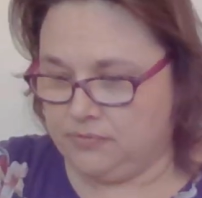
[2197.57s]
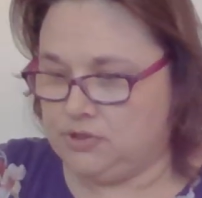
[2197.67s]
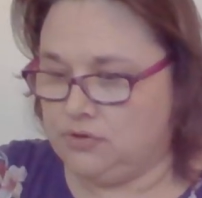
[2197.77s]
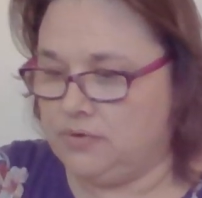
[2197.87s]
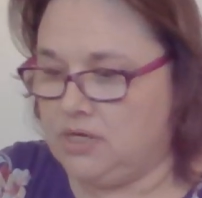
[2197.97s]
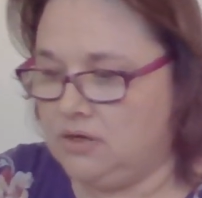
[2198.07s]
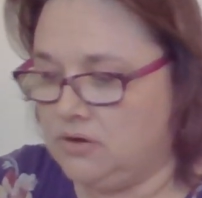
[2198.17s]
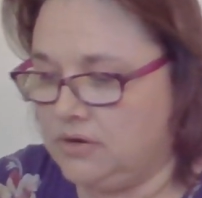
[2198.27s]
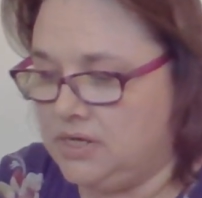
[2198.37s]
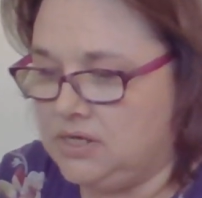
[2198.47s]
So
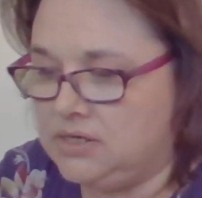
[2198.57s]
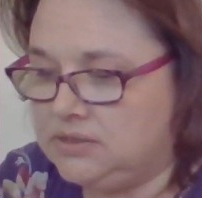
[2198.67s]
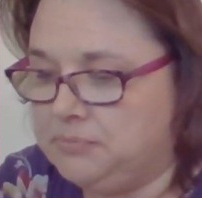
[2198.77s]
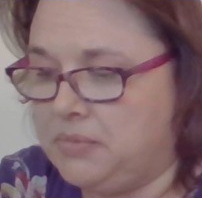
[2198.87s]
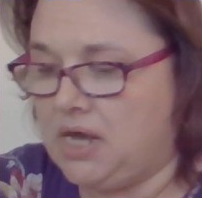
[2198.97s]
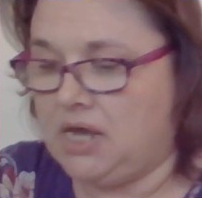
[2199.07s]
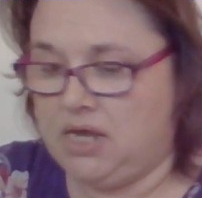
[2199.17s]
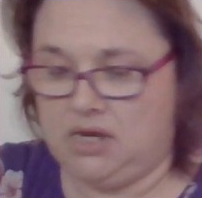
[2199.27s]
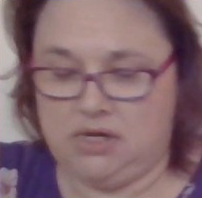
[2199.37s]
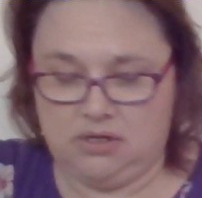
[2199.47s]
here is
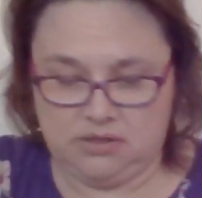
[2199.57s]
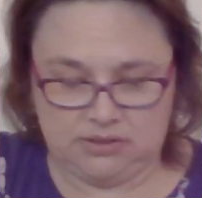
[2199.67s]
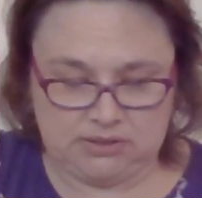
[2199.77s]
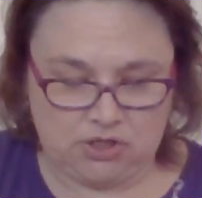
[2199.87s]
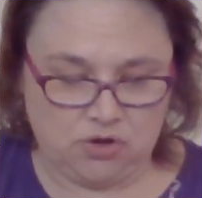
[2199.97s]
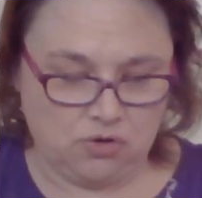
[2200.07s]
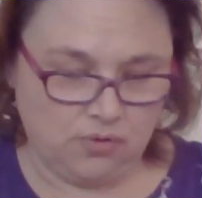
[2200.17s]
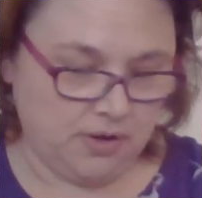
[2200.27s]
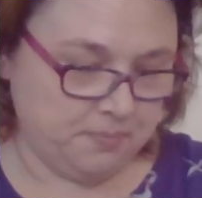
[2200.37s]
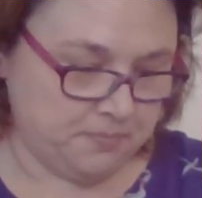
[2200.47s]
mine.
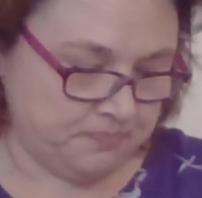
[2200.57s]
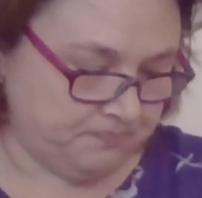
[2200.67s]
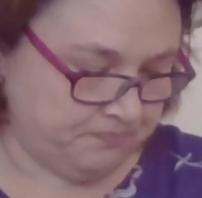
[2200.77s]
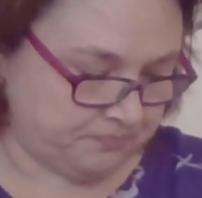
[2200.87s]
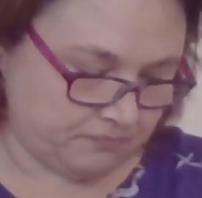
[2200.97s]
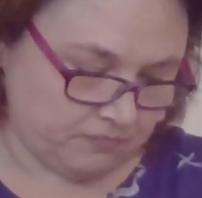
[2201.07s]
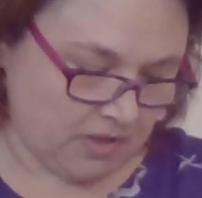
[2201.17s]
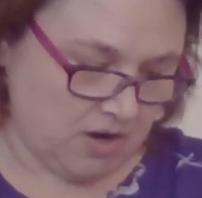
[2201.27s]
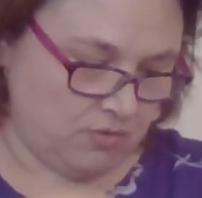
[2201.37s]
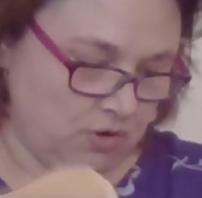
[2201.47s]
So I
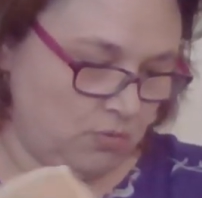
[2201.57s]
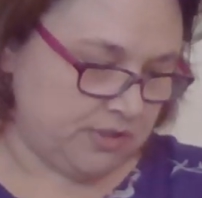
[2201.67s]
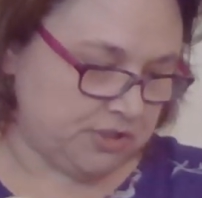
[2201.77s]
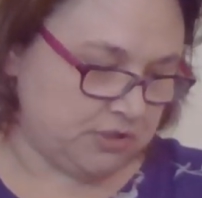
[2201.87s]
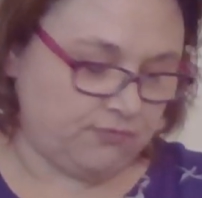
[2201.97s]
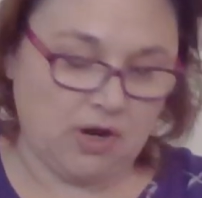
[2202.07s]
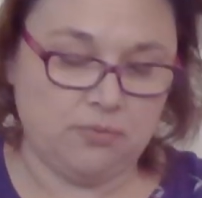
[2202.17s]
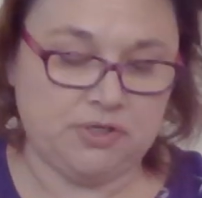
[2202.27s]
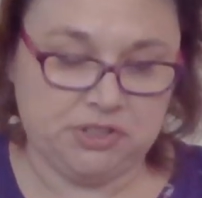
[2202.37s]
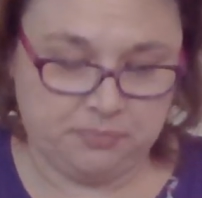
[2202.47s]
don't know which is front and
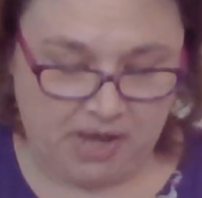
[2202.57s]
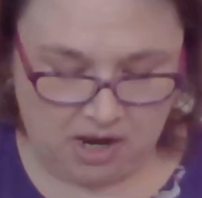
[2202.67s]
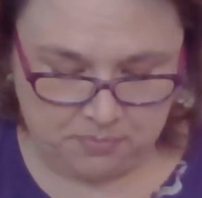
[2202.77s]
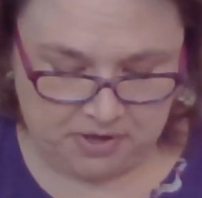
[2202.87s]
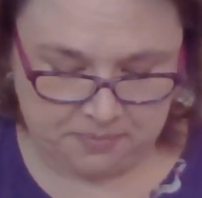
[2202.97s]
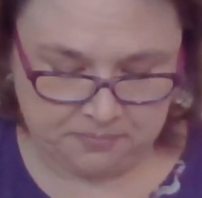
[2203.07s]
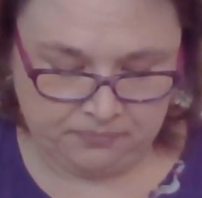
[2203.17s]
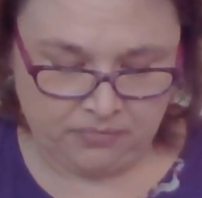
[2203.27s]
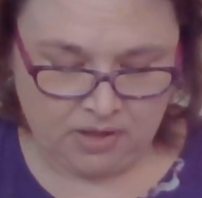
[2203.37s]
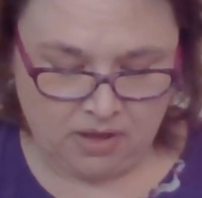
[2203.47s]
which is back, but
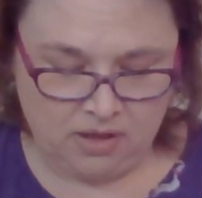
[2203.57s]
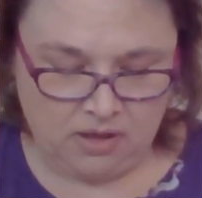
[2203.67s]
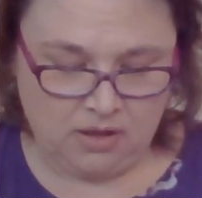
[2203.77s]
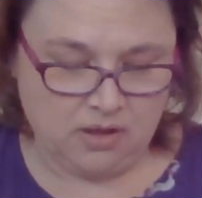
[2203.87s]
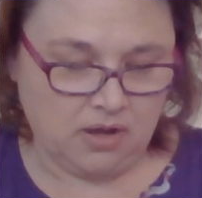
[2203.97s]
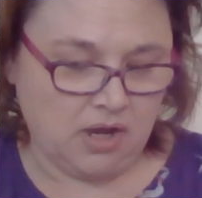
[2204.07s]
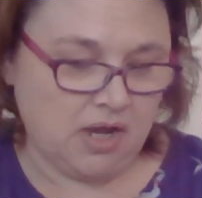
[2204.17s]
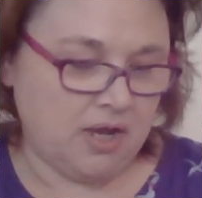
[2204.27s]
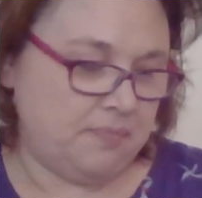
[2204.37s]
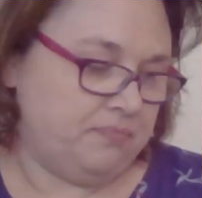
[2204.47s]

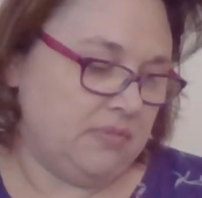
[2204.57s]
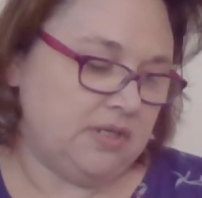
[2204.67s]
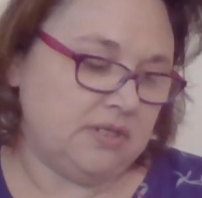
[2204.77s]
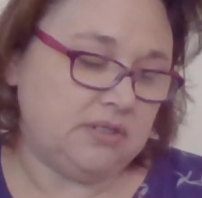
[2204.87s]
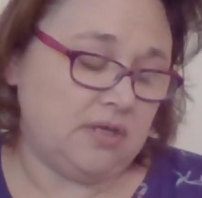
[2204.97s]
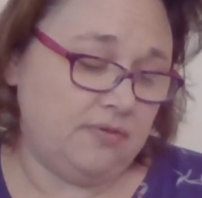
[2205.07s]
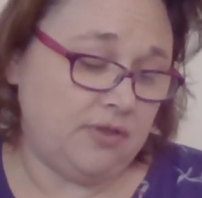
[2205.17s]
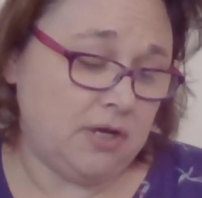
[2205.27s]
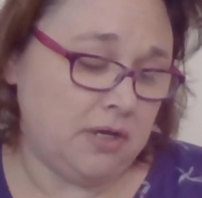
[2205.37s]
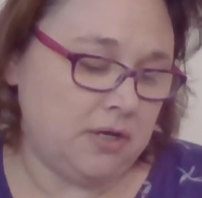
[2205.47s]

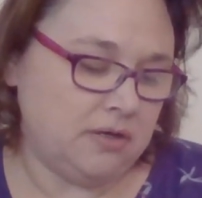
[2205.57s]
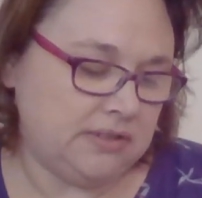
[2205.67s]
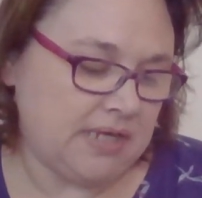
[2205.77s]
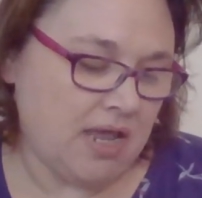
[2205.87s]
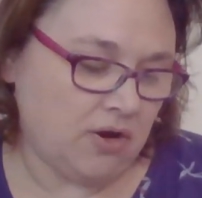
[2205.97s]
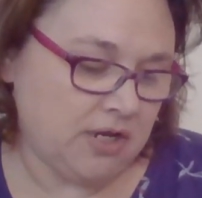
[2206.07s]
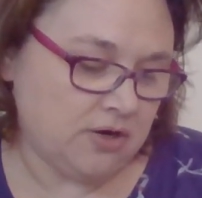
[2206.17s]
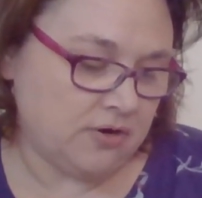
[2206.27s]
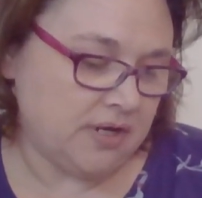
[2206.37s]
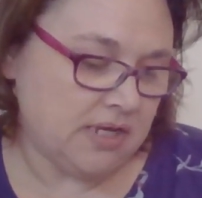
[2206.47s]
the saying on
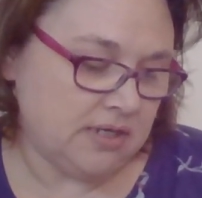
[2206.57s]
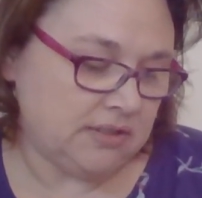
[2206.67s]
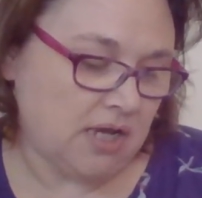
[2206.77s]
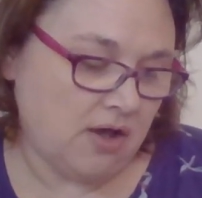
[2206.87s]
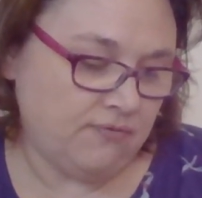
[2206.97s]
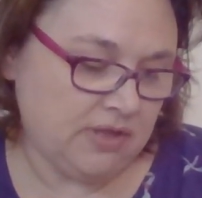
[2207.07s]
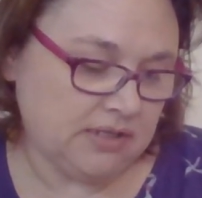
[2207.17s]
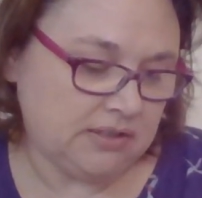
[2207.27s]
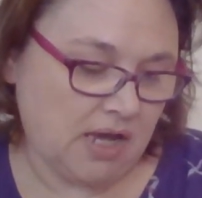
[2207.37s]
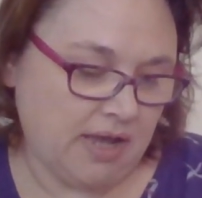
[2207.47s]
here is, of
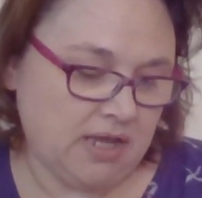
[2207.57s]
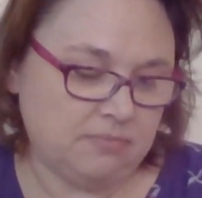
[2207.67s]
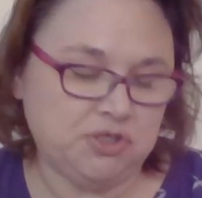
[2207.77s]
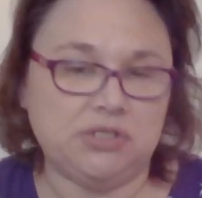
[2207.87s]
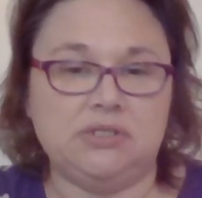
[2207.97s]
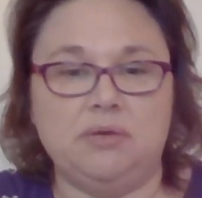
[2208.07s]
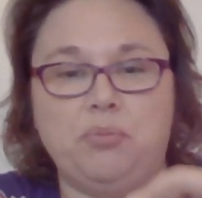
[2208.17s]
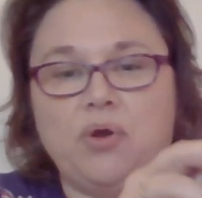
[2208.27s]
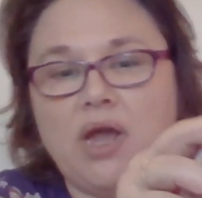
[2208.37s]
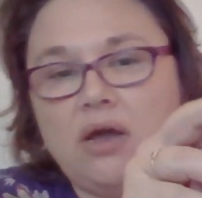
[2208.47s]
this I am justly
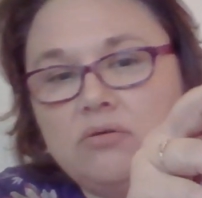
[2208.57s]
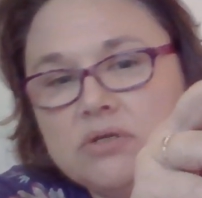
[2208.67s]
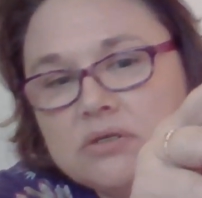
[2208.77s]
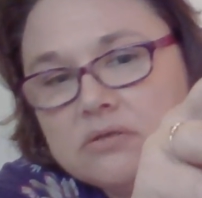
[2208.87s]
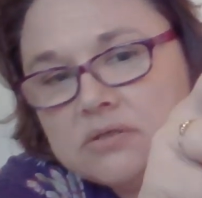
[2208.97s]
proud.